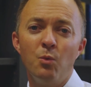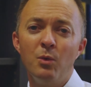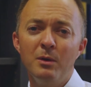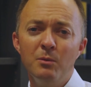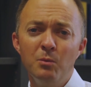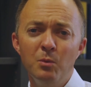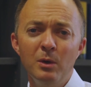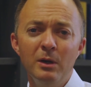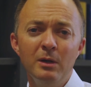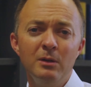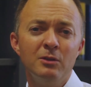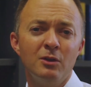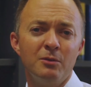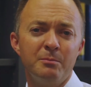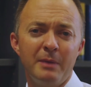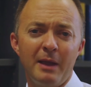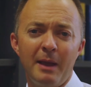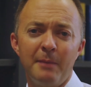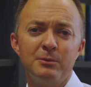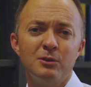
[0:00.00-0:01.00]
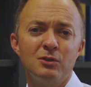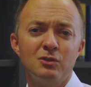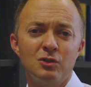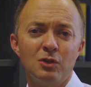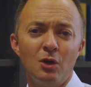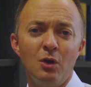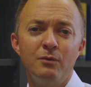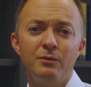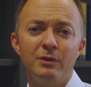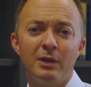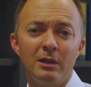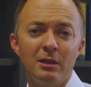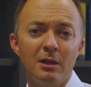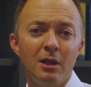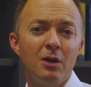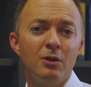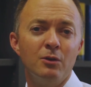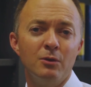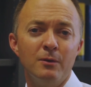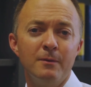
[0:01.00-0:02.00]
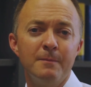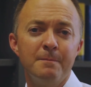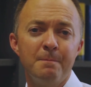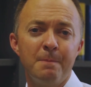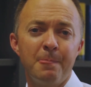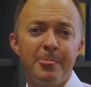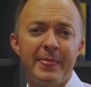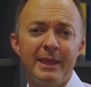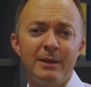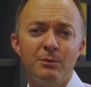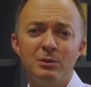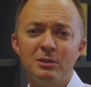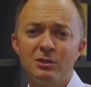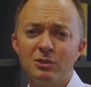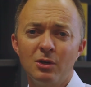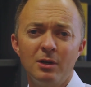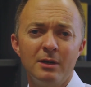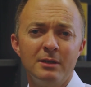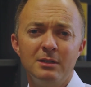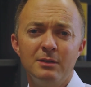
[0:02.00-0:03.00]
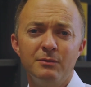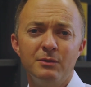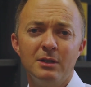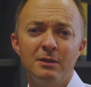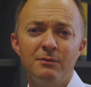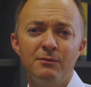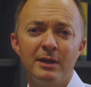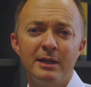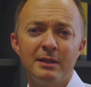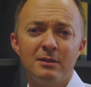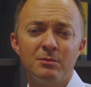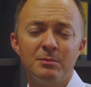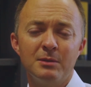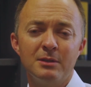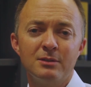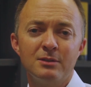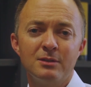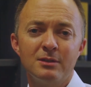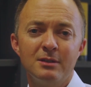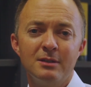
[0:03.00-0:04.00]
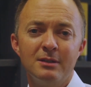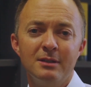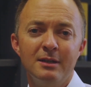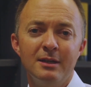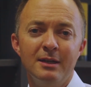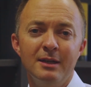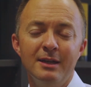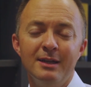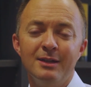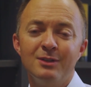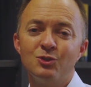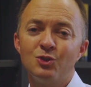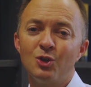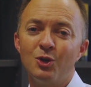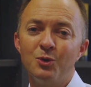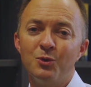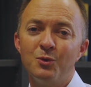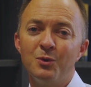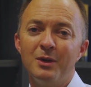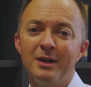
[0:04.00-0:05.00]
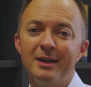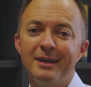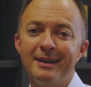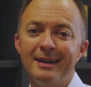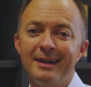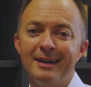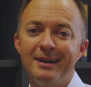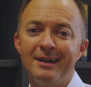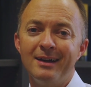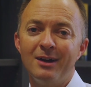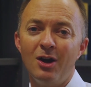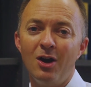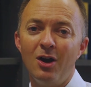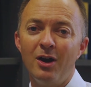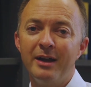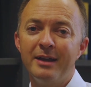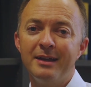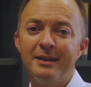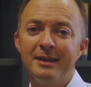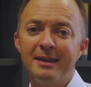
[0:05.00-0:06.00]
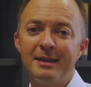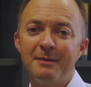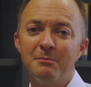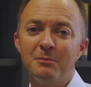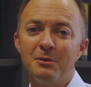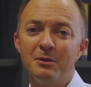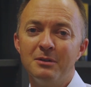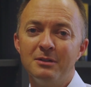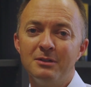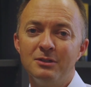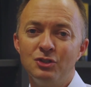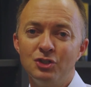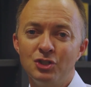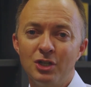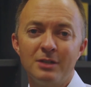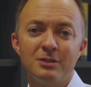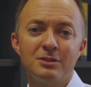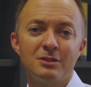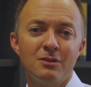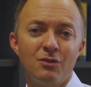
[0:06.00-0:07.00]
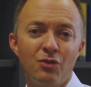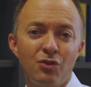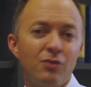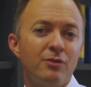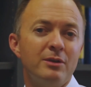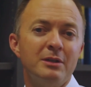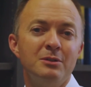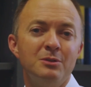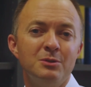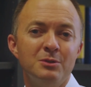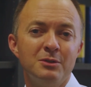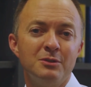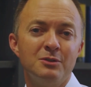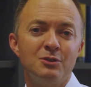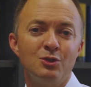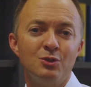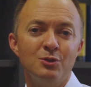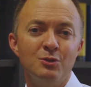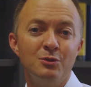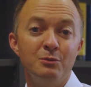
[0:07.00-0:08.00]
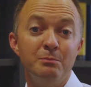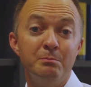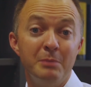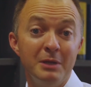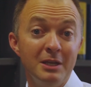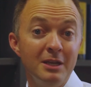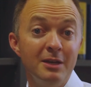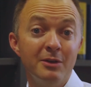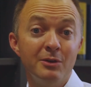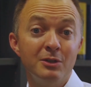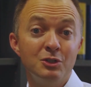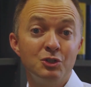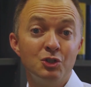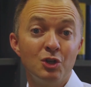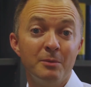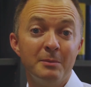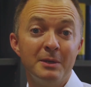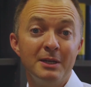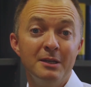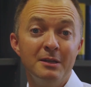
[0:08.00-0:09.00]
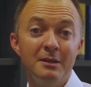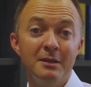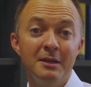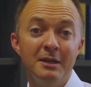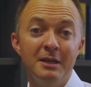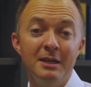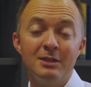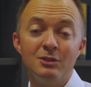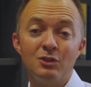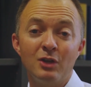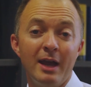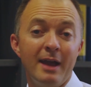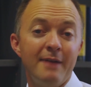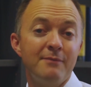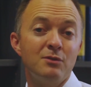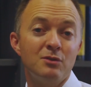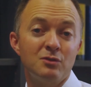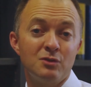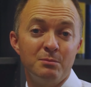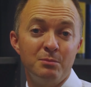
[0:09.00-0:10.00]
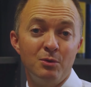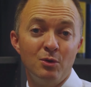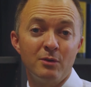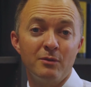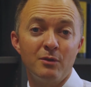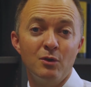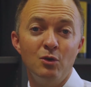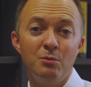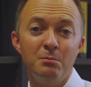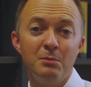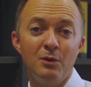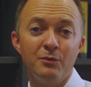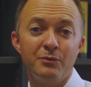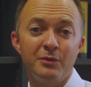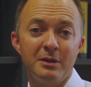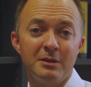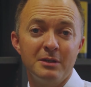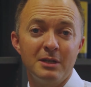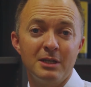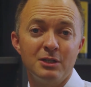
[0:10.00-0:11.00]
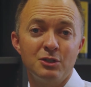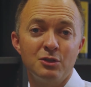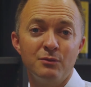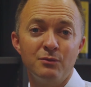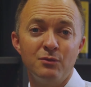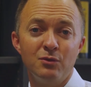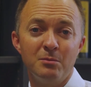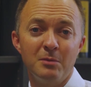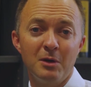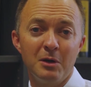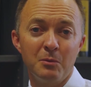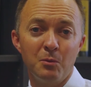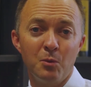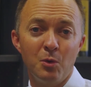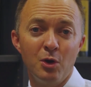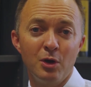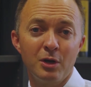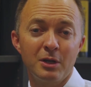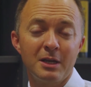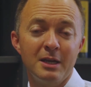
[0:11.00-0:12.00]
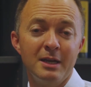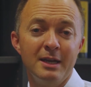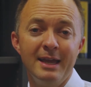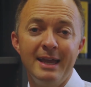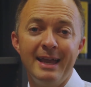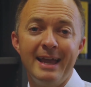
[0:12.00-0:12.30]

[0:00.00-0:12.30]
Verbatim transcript: We will not be able to solve it alone with scientific advancements. So uh, I am just thrilled to be here in Germany, to have the support of the Humboldt Foundation for my work,